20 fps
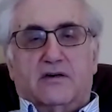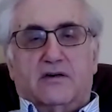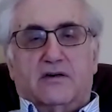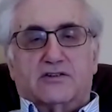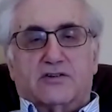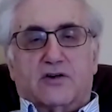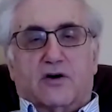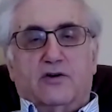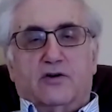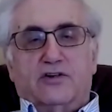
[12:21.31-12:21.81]

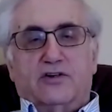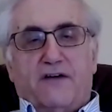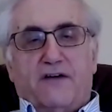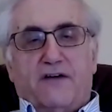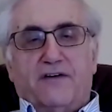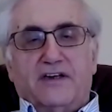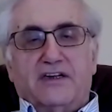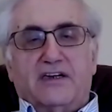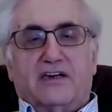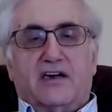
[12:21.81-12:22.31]
So you
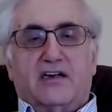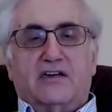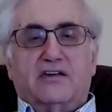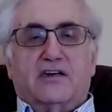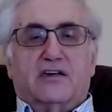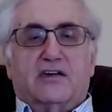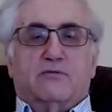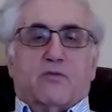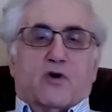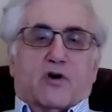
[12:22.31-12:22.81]
definitely
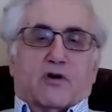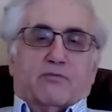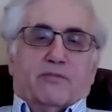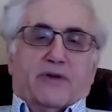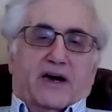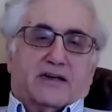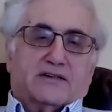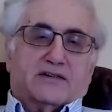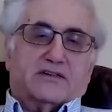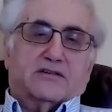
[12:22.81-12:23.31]
need more
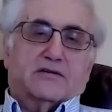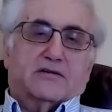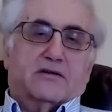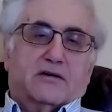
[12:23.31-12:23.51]
beds.